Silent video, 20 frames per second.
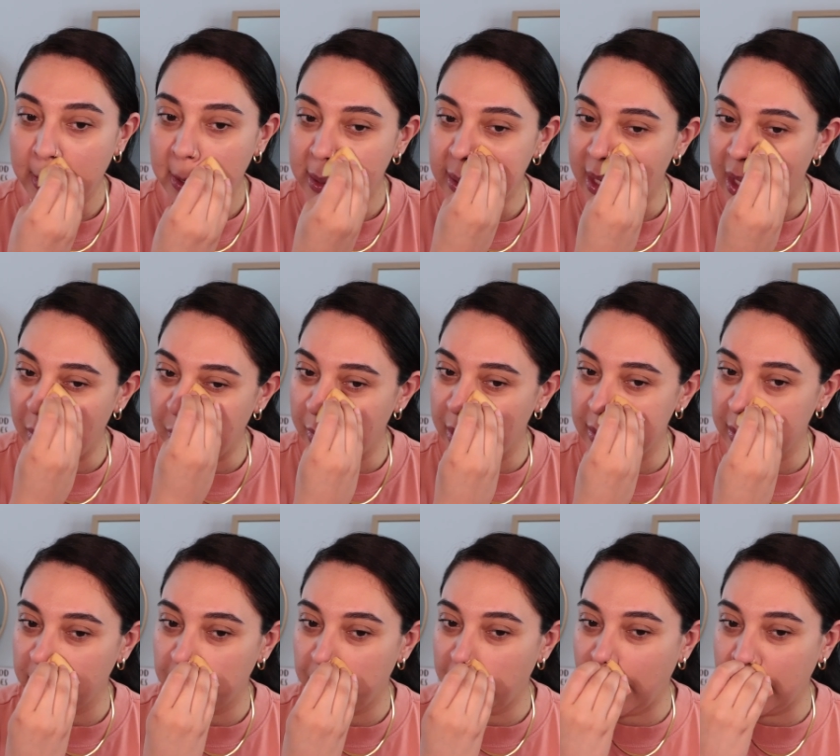Now
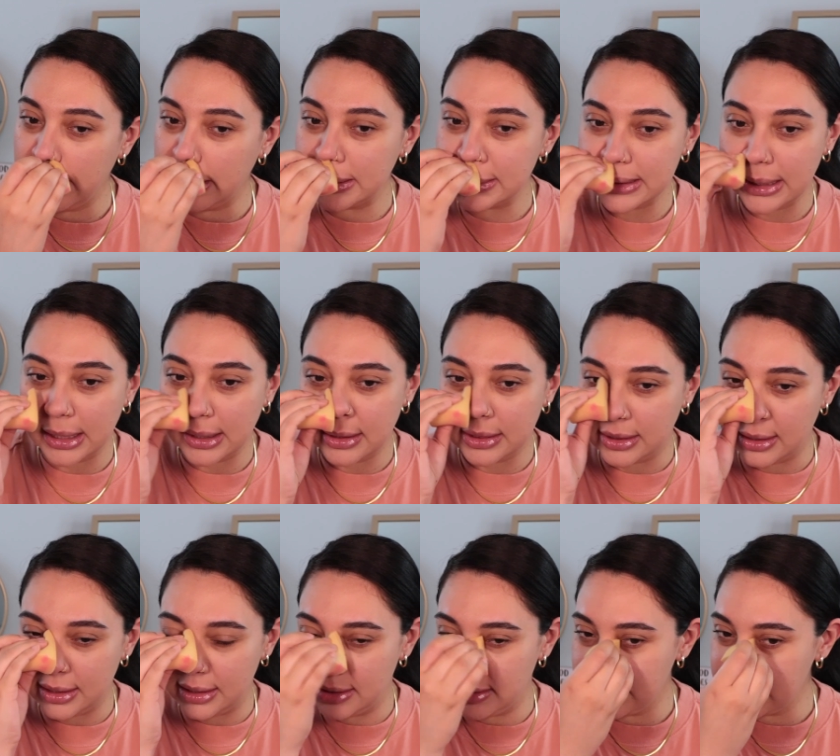with products like
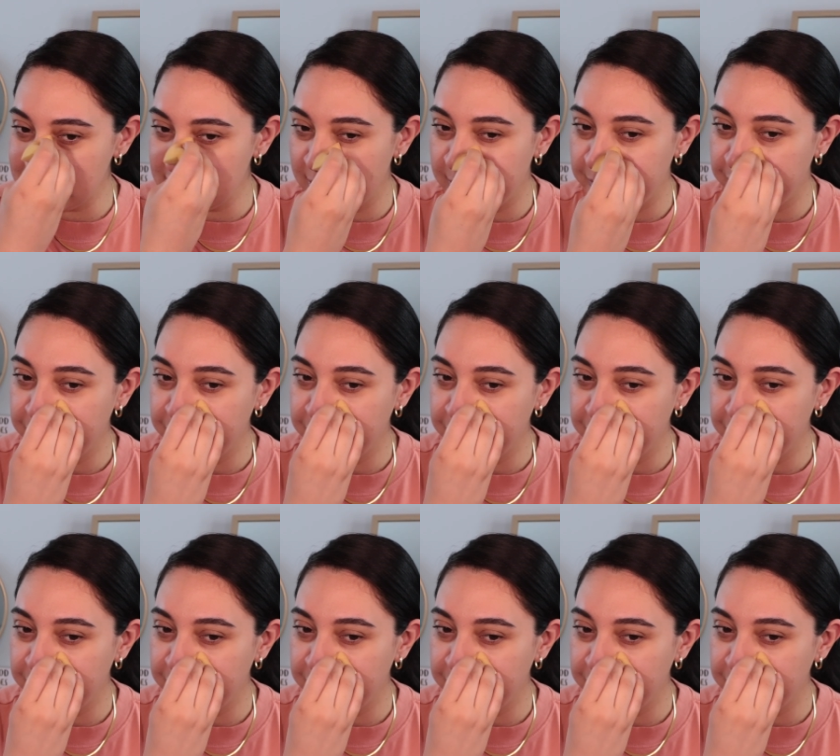this,